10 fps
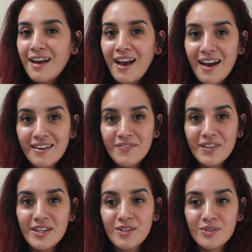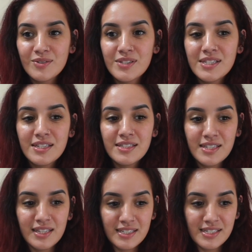add videos
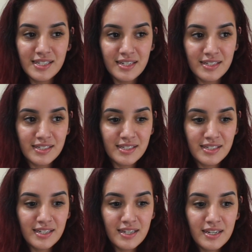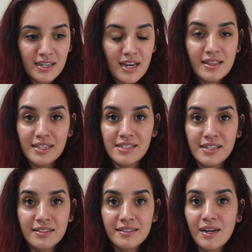to listings, and that's
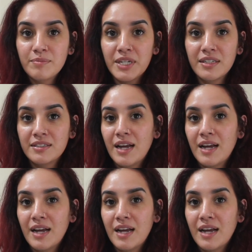it. I'm done.